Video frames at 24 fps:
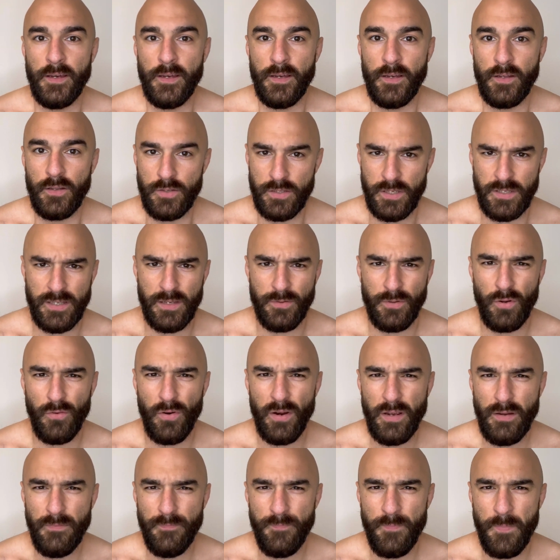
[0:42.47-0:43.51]
Does that sound
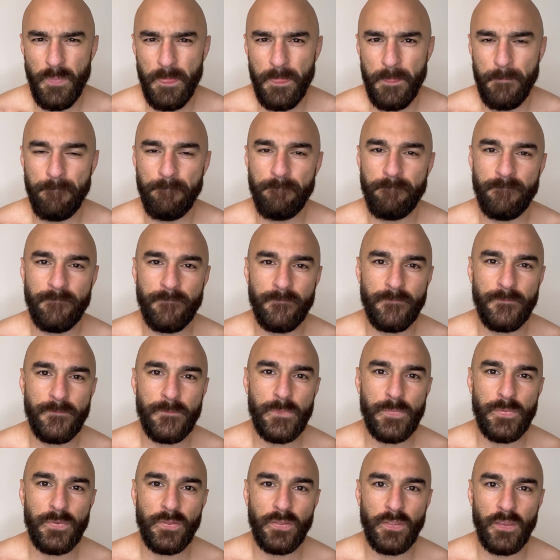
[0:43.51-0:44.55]
alright?
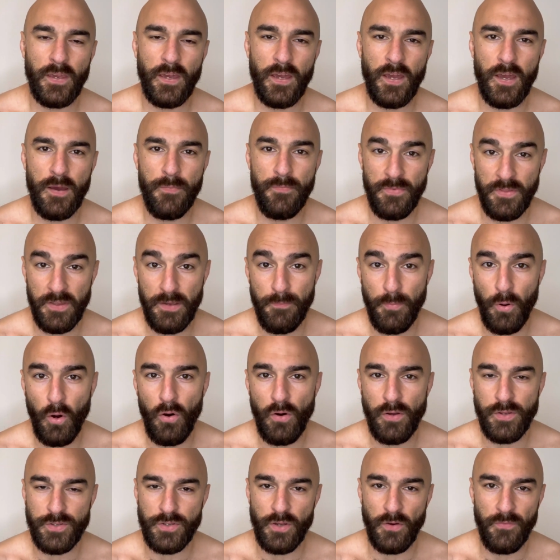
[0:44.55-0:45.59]
The
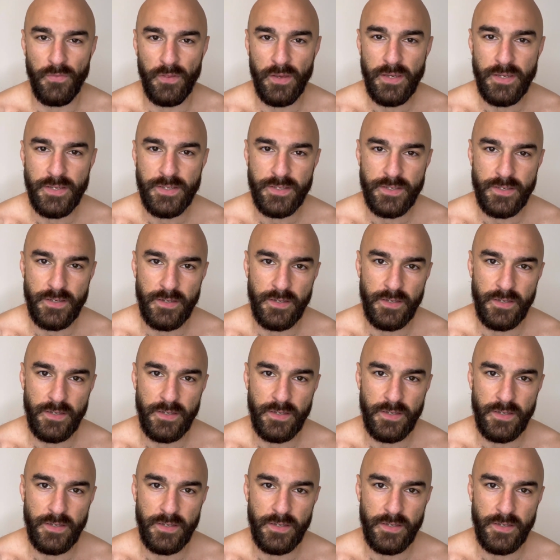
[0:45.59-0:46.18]
importance of this